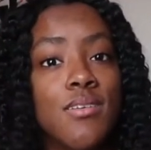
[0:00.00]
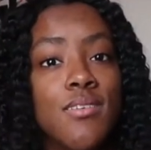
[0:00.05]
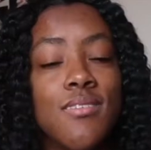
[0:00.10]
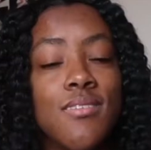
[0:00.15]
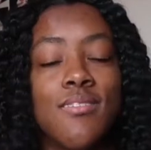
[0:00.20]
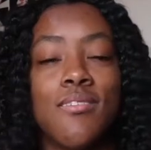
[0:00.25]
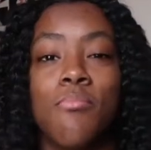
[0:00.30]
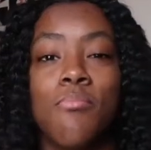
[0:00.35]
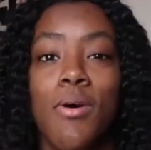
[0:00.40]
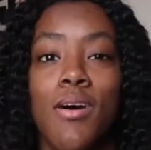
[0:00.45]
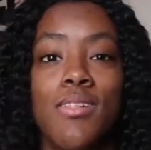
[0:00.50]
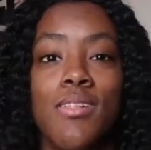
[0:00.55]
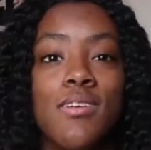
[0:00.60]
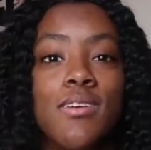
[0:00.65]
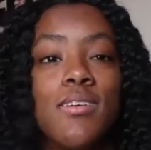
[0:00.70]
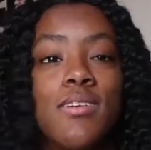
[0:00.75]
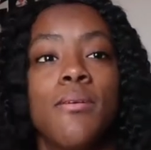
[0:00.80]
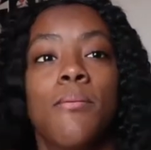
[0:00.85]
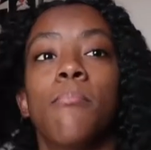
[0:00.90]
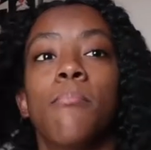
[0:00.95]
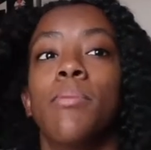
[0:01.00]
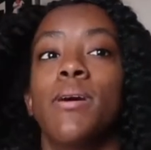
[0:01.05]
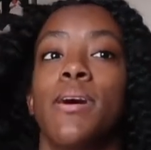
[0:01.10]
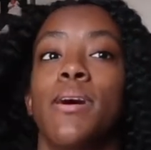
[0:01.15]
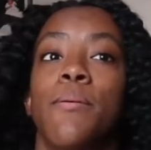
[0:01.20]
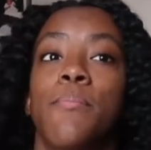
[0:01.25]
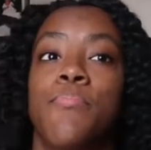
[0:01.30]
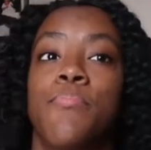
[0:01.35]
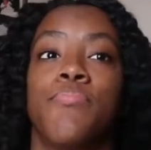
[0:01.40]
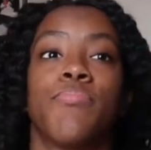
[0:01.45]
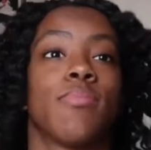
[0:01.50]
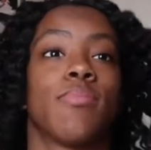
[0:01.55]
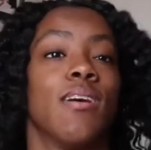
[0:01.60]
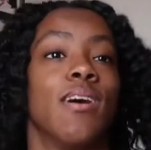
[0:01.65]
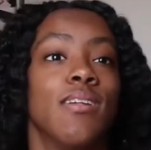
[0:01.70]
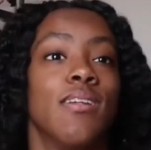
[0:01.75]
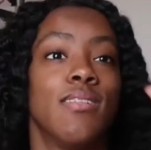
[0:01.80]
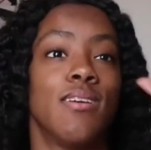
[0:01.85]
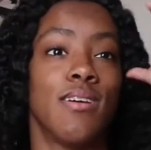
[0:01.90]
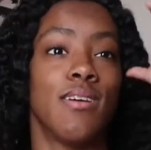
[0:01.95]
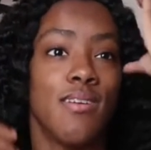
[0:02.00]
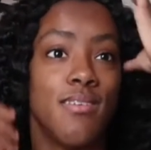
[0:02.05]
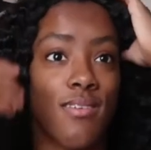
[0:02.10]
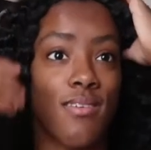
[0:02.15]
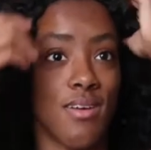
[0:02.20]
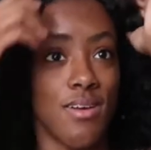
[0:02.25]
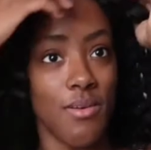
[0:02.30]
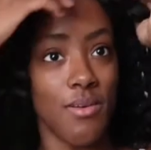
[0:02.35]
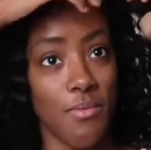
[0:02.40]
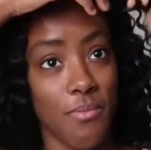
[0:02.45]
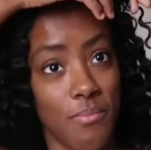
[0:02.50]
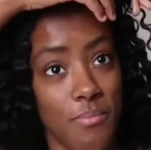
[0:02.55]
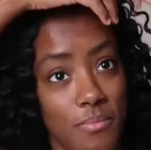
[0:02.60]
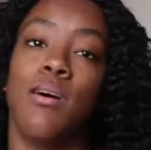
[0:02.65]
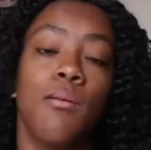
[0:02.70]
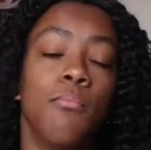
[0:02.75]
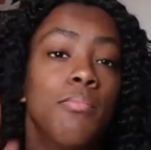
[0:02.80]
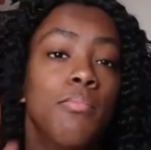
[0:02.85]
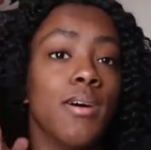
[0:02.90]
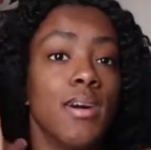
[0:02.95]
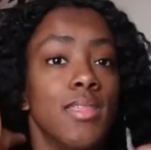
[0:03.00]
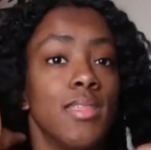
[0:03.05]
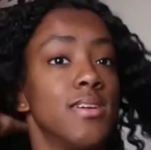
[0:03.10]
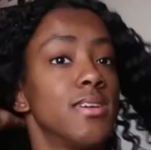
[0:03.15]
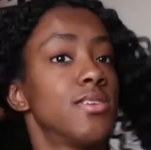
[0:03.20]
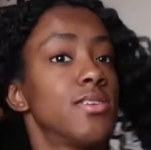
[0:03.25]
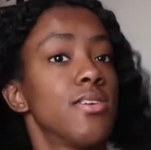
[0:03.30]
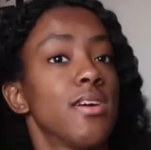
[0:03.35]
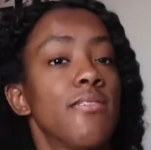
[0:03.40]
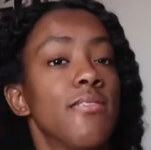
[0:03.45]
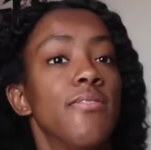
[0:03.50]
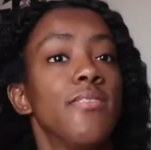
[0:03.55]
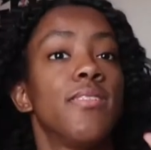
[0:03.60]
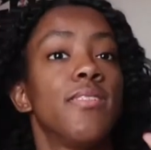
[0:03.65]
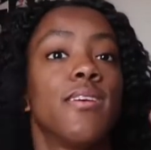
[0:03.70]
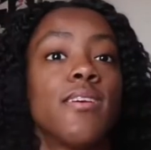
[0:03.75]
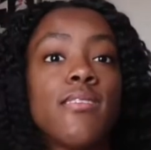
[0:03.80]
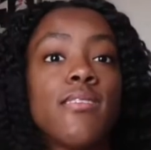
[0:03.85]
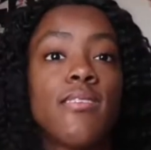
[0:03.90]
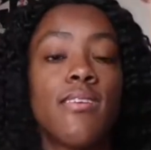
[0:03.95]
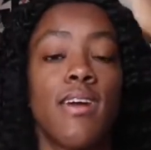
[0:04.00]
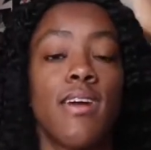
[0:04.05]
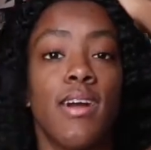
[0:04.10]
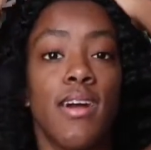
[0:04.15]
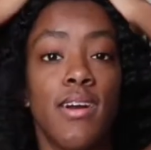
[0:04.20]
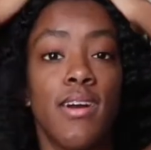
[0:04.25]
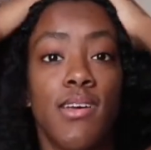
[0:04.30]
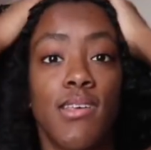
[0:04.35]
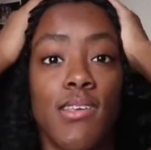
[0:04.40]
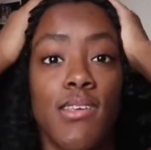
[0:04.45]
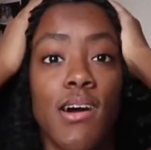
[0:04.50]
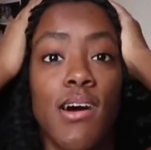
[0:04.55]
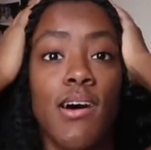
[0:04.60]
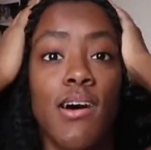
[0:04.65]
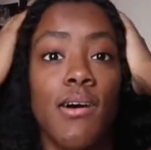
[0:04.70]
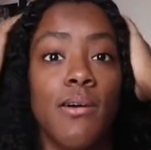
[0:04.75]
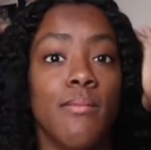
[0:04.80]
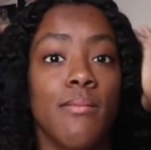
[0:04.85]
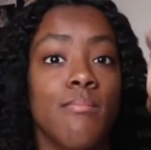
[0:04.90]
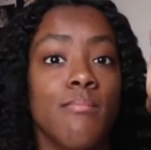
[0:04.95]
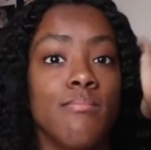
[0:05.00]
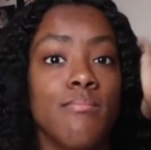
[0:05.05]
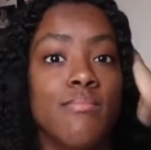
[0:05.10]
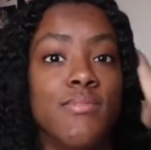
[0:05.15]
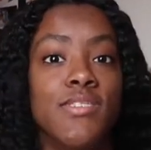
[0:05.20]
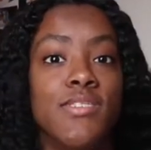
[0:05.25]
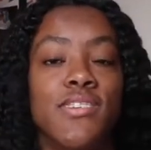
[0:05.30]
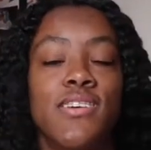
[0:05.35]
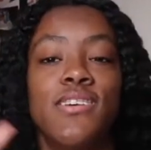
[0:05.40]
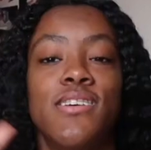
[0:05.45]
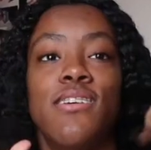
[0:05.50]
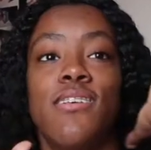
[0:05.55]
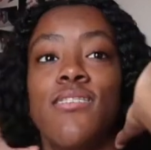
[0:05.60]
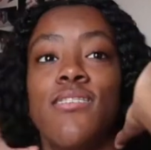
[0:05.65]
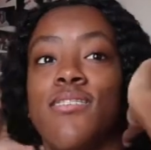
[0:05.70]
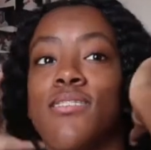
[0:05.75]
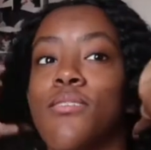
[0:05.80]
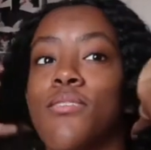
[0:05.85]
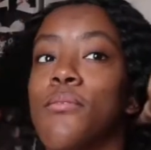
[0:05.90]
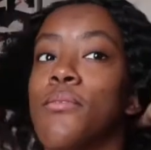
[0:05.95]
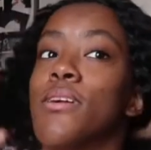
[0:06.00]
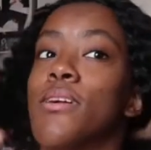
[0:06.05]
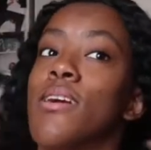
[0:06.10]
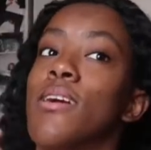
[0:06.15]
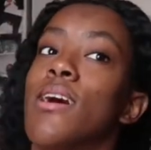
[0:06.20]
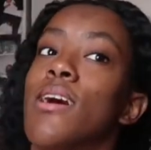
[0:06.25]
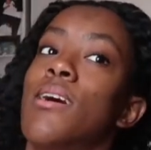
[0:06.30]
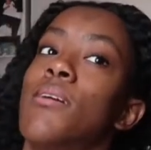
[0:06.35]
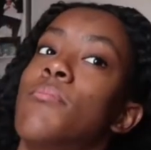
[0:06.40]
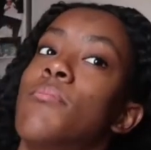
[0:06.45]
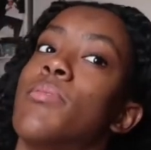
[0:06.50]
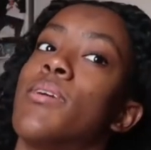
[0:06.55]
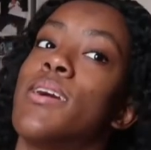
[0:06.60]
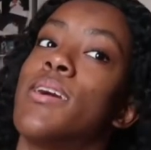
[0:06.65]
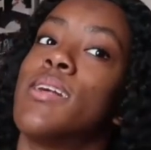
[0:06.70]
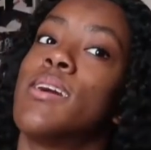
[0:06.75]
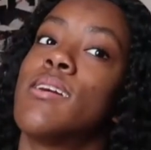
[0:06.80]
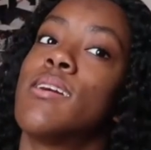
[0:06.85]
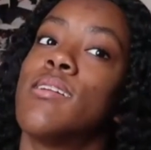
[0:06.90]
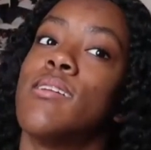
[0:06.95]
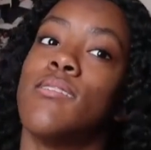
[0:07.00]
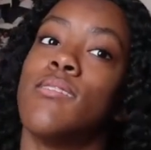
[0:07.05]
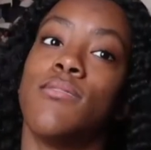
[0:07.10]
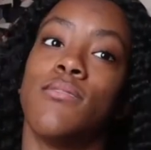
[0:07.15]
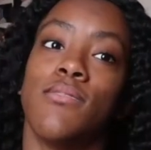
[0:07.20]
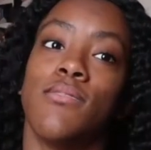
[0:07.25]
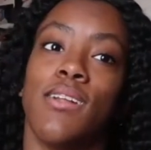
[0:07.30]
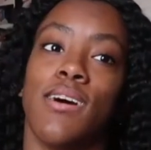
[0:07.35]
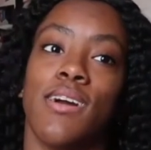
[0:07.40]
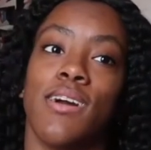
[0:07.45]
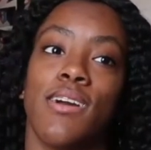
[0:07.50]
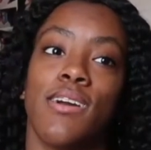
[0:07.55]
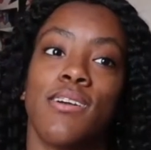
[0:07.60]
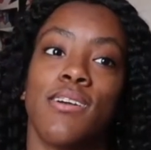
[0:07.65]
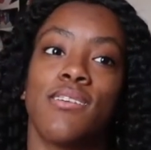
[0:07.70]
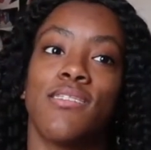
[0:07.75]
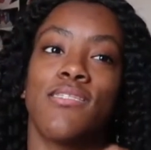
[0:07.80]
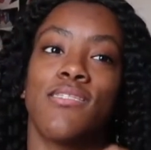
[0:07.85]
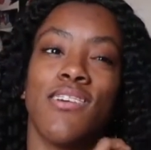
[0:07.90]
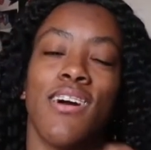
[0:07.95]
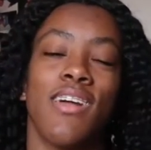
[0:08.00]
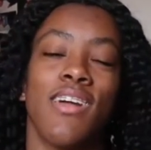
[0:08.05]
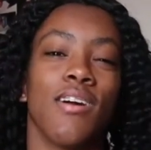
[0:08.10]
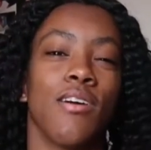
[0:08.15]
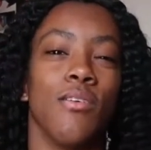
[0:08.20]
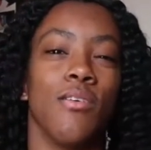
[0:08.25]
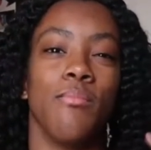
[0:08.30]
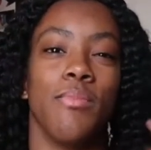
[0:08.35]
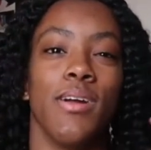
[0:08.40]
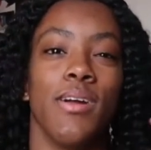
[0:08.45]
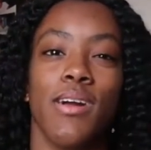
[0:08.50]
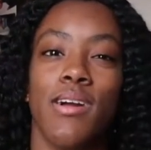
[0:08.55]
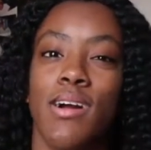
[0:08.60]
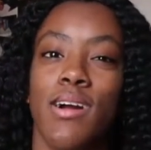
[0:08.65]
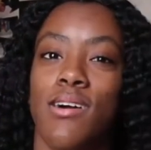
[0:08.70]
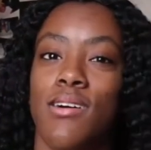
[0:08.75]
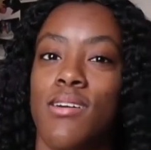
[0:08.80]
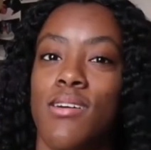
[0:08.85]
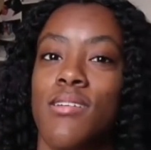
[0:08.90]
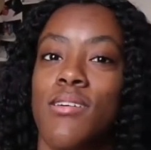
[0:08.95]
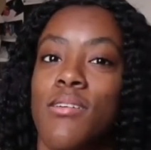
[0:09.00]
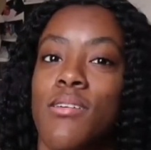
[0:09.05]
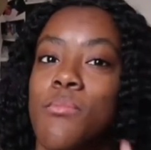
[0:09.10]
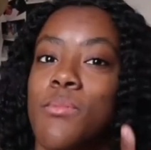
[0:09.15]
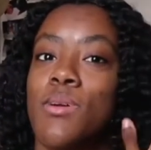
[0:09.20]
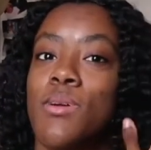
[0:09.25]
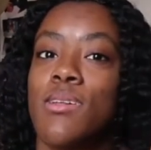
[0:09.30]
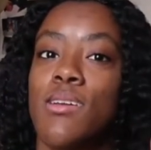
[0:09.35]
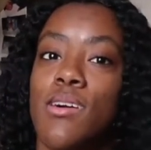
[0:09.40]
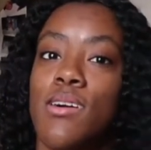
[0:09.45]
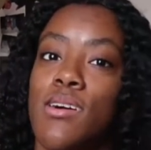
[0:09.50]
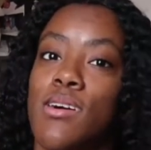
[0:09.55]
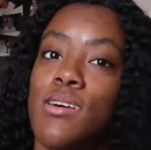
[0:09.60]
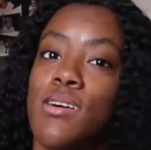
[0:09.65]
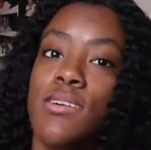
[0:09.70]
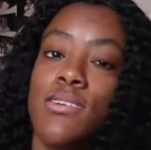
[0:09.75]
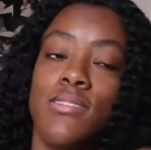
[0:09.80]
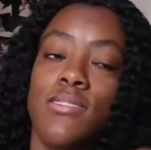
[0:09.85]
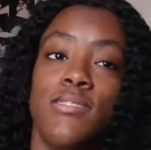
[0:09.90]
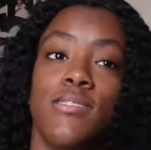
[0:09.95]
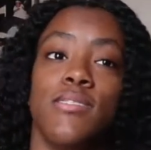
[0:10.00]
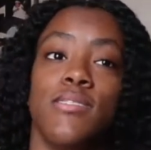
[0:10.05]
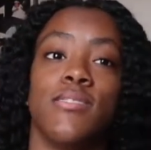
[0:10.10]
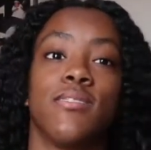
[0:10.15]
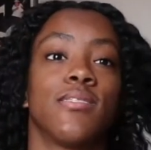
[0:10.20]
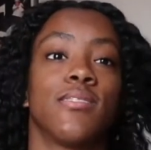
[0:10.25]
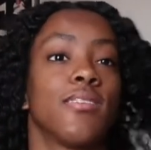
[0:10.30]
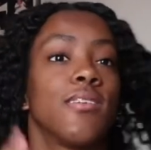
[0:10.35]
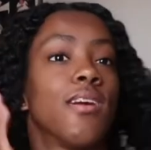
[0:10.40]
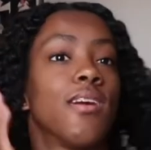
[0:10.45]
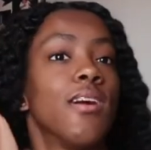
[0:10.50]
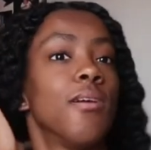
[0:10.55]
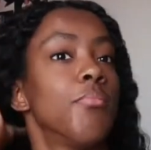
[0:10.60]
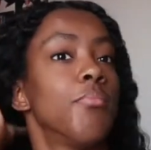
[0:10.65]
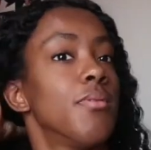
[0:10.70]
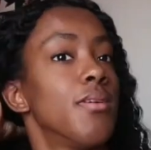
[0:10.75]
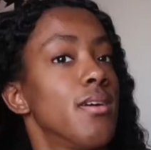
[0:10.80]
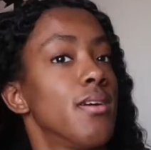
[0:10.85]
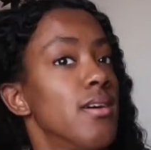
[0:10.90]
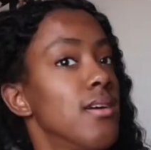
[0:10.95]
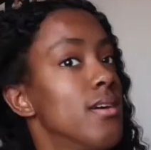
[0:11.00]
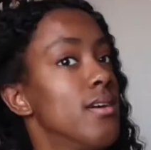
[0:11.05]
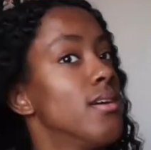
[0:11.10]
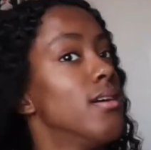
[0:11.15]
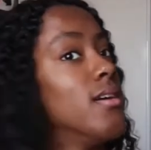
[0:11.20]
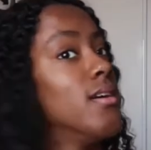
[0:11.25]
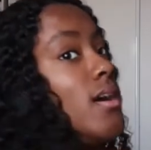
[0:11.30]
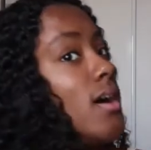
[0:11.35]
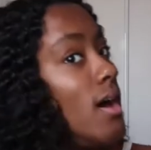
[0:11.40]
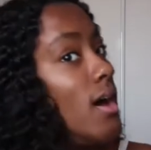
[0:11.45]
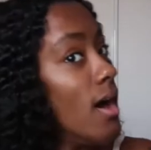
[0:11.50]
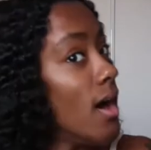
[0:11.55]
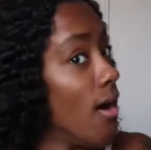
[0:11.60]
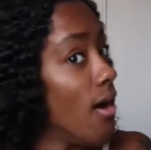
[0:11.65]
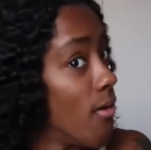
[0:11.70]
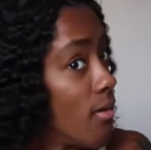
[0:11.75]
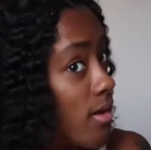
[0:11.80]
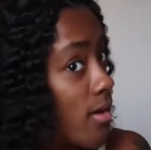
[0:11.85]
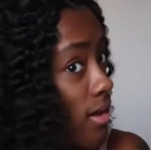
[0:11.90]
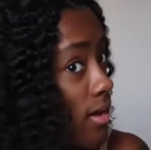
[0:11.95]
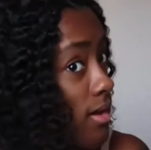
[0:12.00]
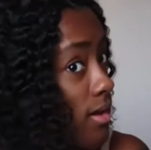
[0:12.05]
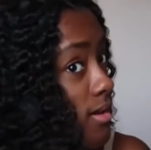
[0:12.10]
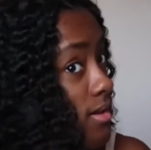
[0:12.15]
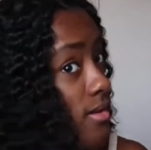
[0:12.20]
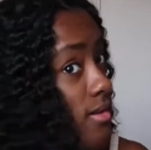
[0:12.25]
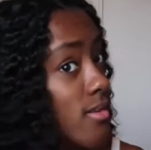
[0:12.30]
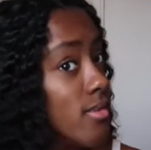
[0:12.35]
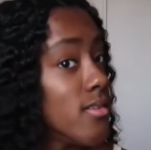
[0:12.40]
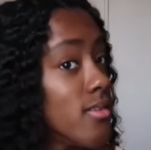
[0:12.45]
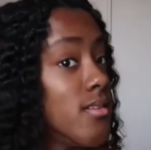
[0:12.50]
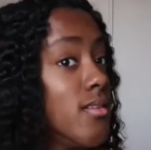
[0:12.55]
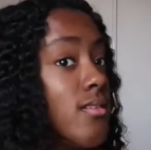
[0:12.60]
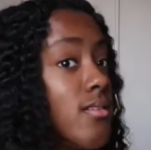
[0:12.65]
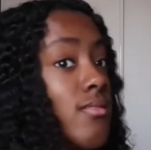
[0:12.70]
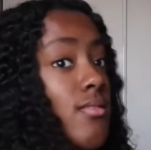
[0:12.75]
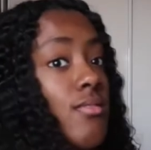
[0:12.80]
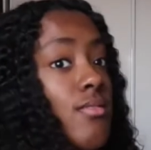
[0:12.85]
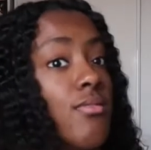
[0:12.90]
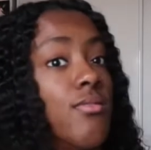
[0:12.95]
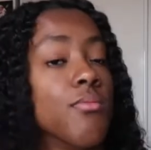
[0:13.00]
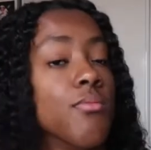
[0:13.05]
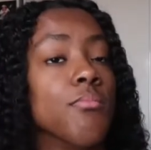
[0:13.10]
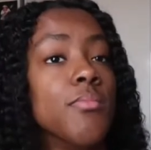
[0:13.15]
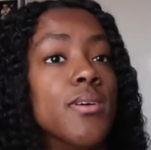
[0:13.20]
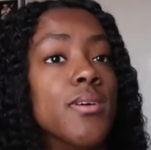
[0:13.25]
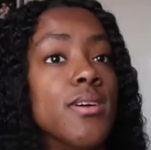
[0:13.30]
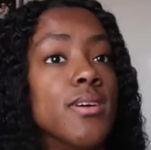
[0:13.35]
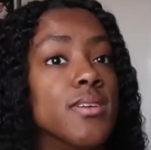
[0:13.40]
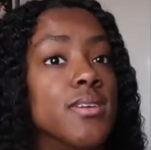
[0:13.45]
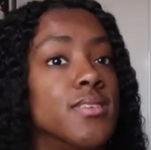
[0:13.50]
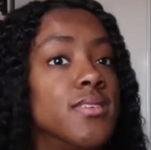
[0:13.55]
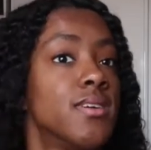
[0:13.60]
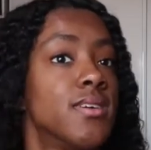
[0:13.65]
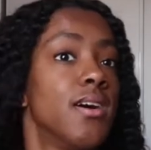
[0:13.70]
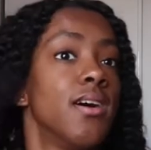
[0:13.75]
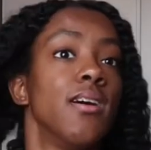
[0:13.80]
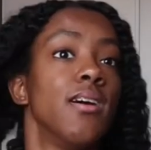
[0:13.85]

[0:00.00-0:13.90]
smaller. But I think it's cute. But the trick for this is just when you're unbraiding, don't like try to comb your hair out, you know what I mean? Just keep it how it is. Don't do too much.